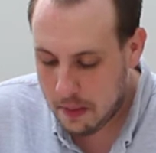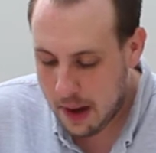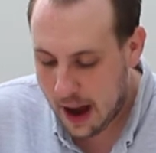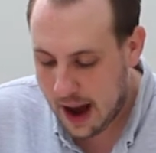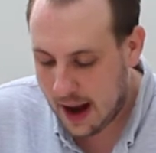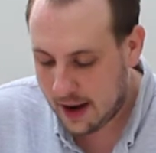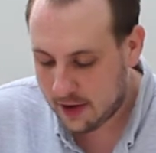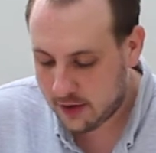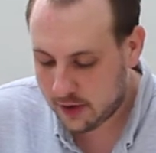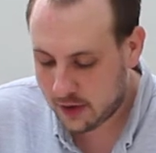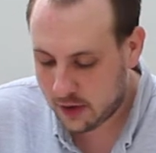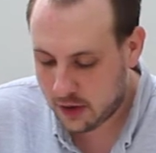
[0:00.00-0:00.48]

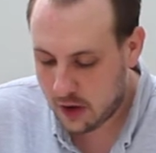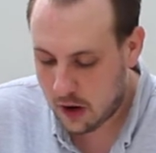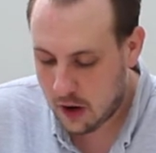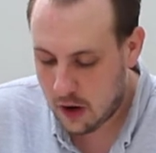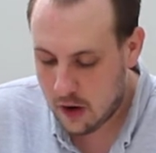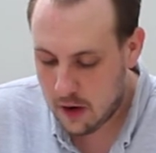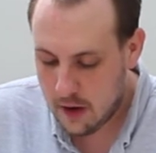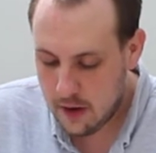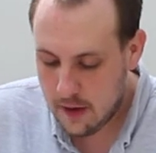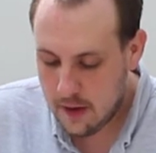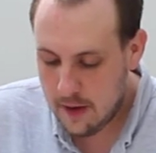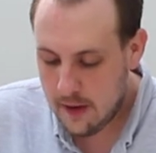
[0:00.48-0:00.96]

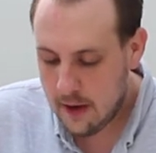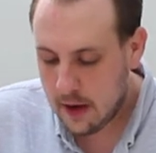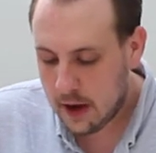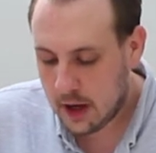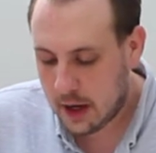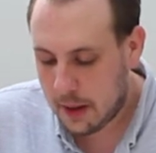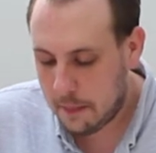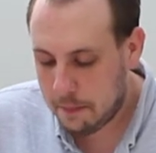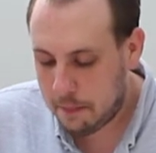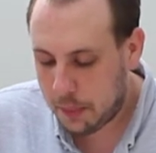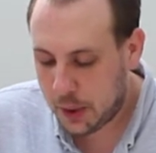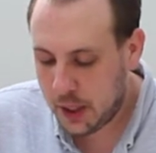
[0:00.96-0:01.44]
master,
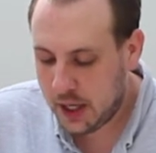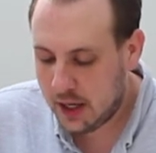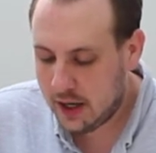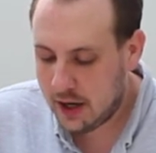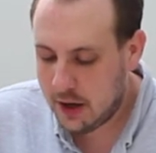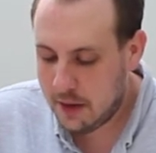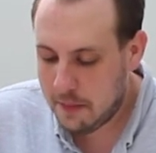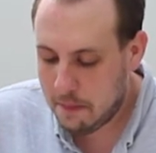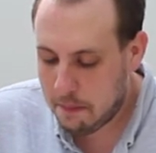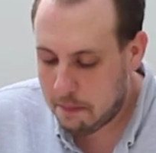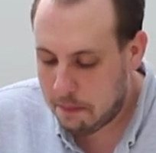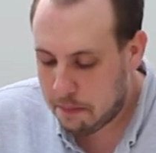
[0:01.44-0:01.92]

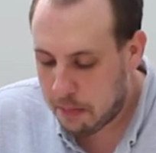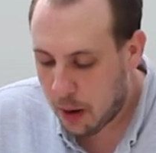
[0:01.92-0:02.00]
completed